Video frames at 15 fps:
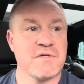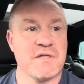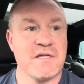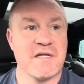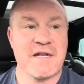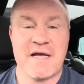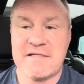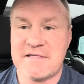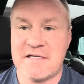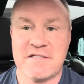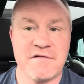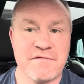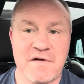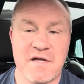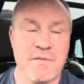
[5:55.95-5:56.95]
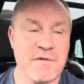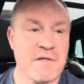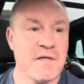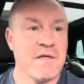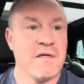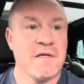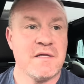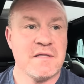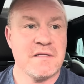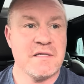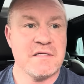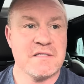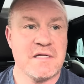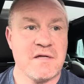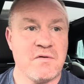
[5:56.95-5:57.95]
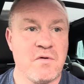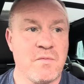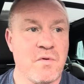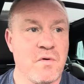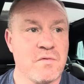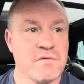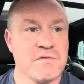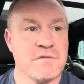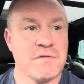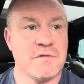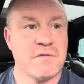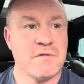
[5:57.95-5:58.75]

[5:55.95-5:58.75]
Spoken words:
and you can identify with these little uploads,